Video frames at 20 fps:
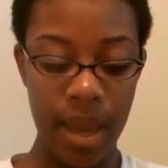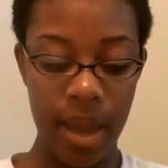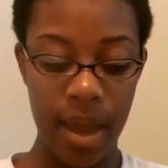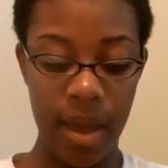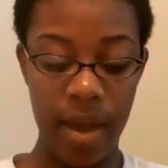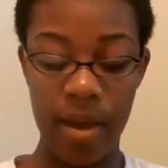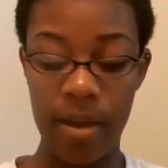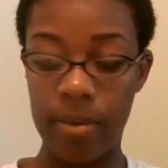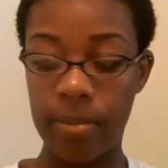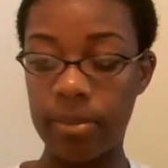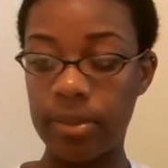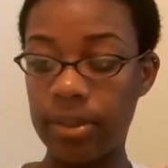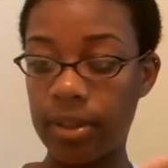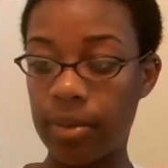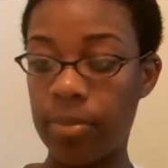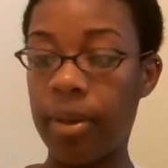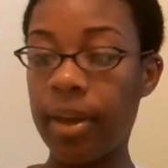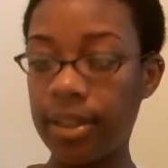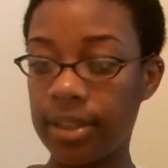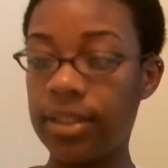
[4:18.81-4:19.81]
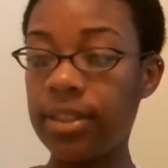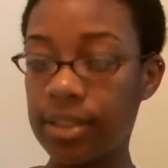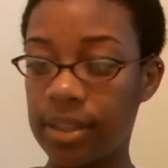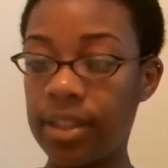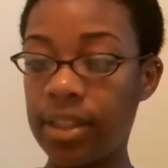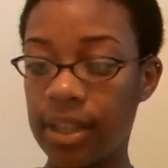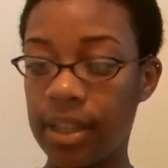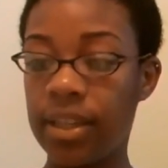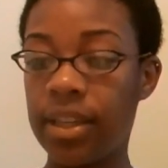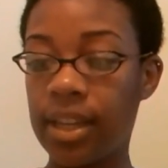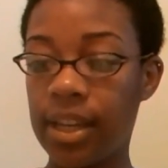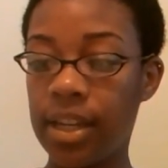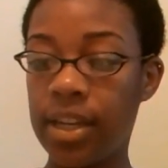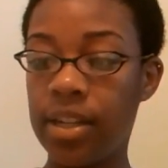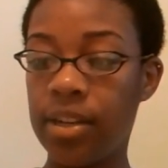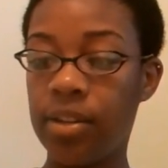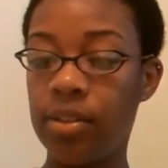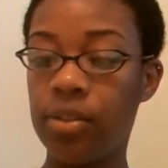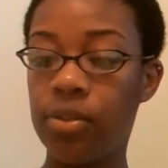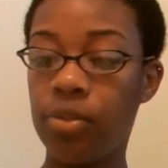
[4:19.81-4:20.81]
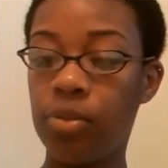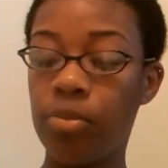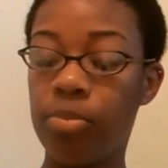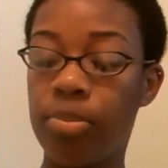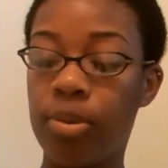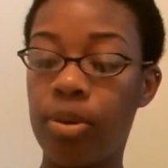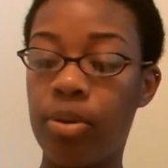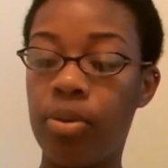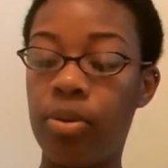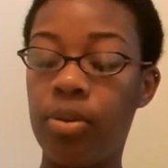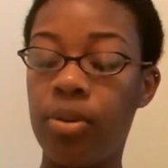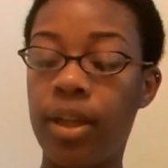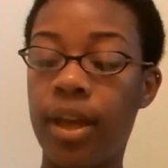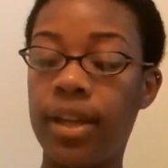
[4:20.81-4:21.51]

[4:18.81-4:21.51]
So basically, again, in a little bowl,